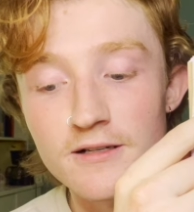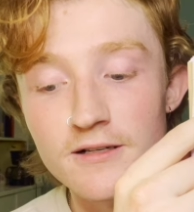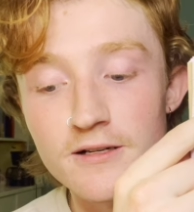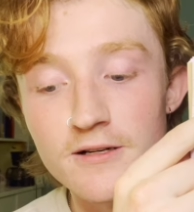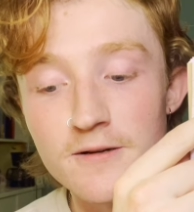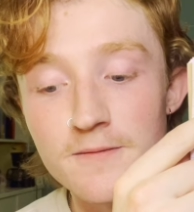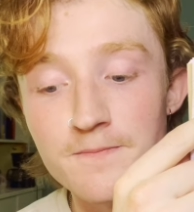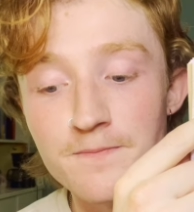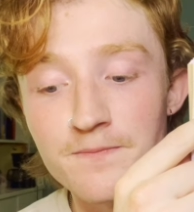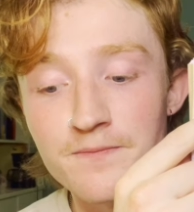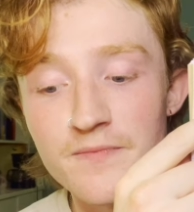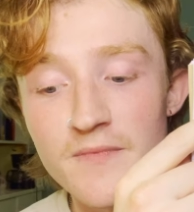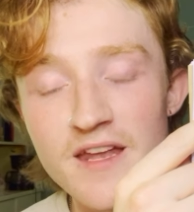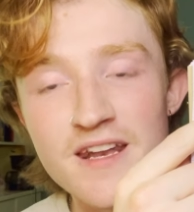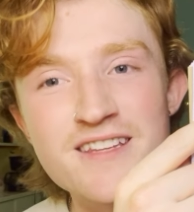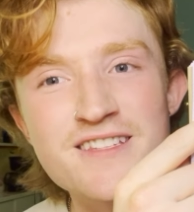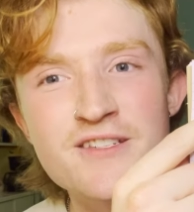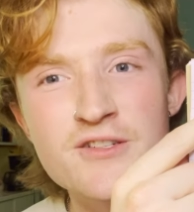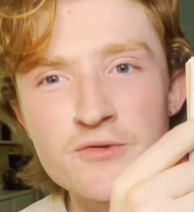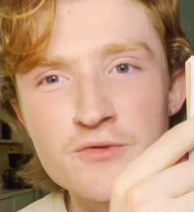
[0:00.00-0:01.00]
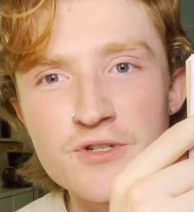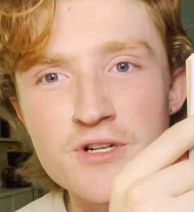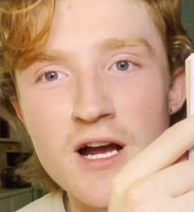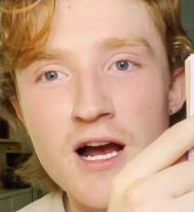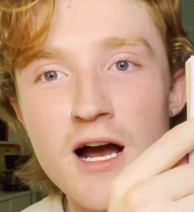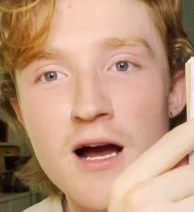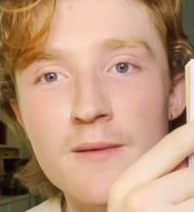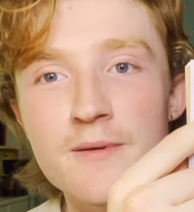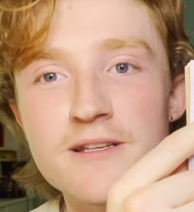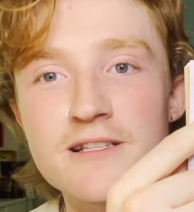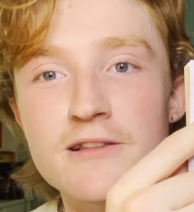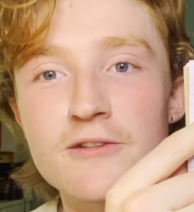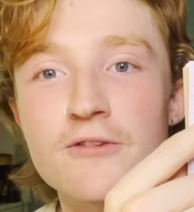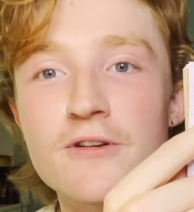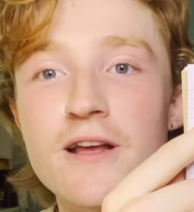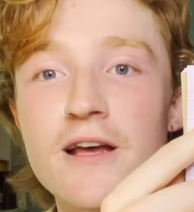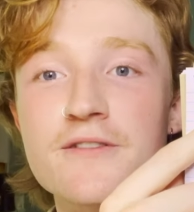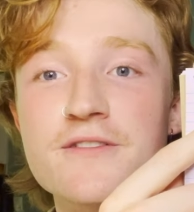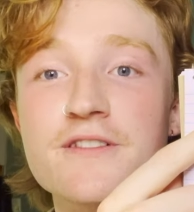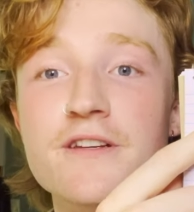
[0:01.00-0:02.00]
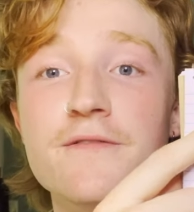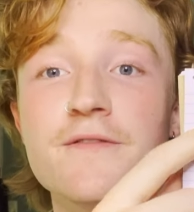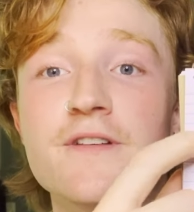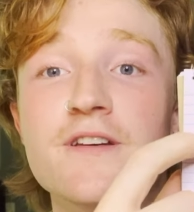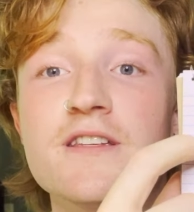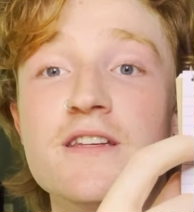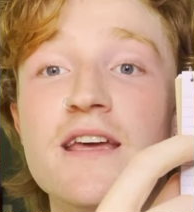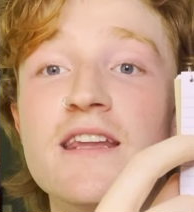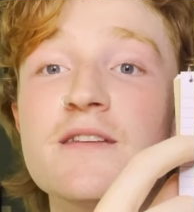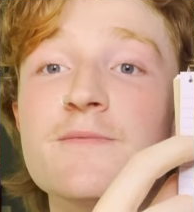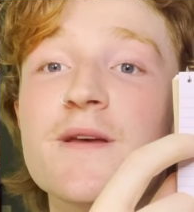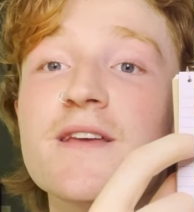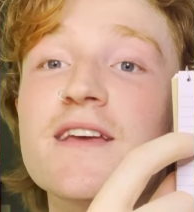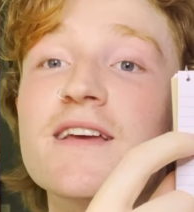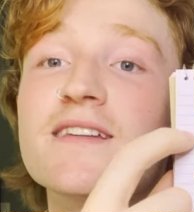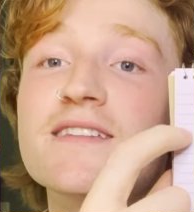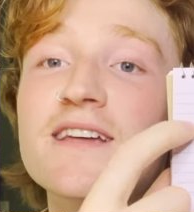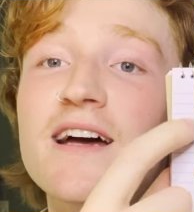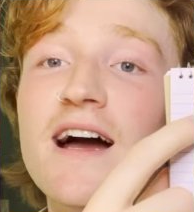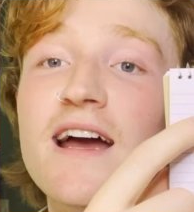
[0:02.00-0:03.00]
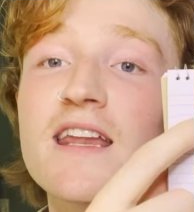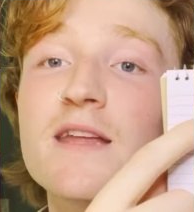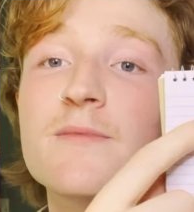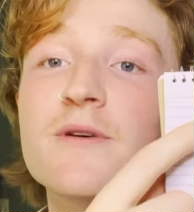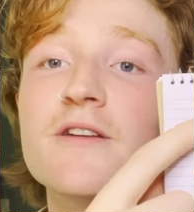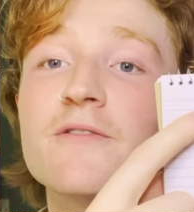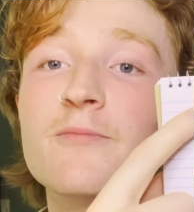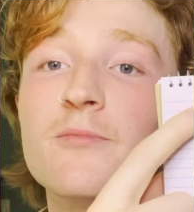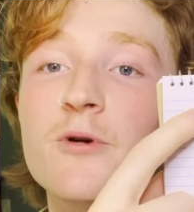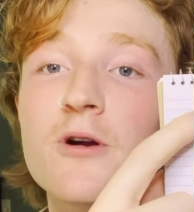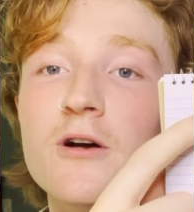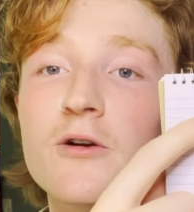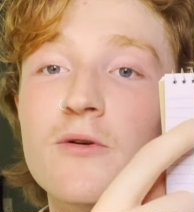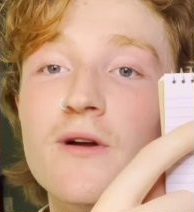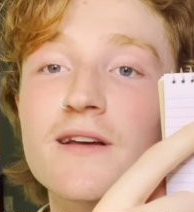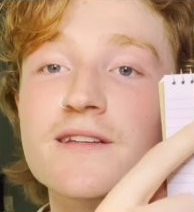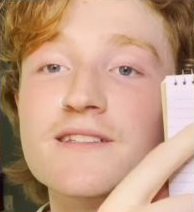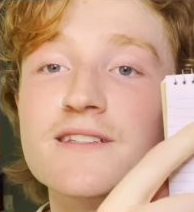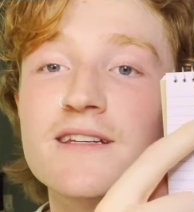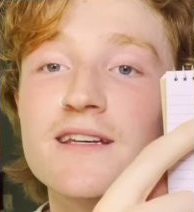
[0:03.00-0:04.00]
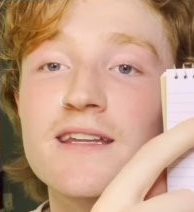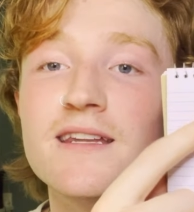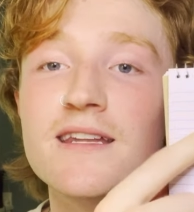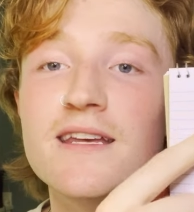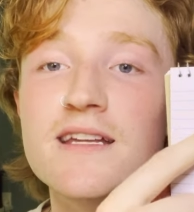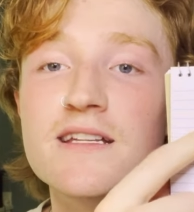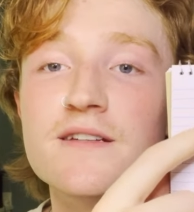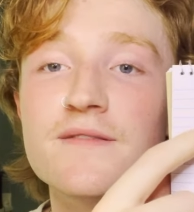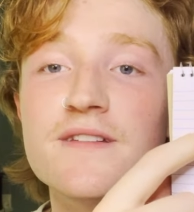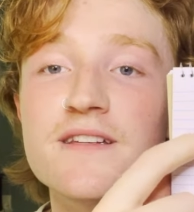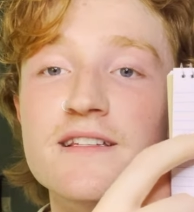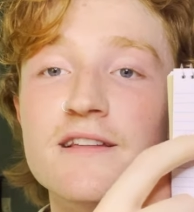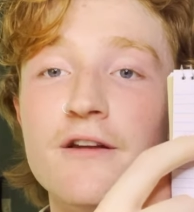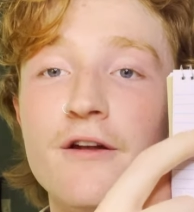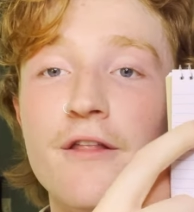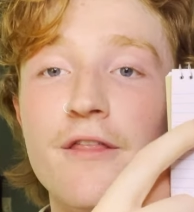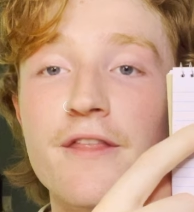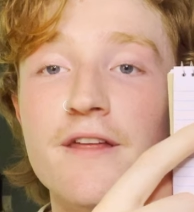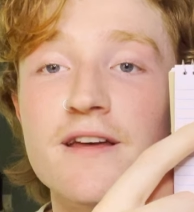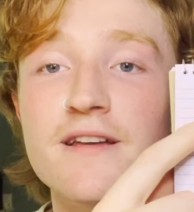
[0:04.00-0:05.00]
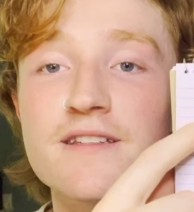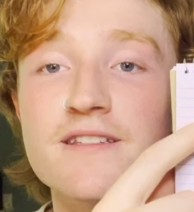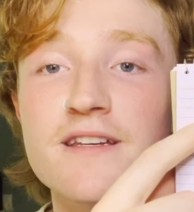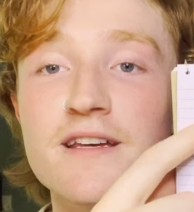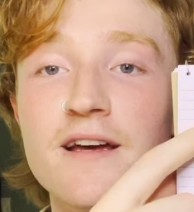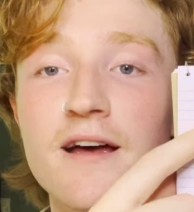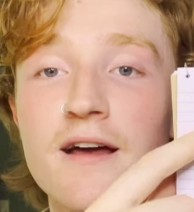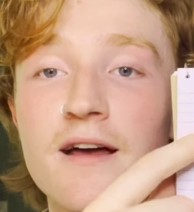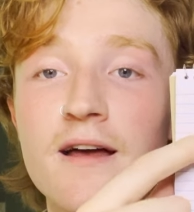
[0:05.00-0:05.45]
um, in his new job. He's learning how stuff is, and he's making a tiny bit of progress in each of these little things.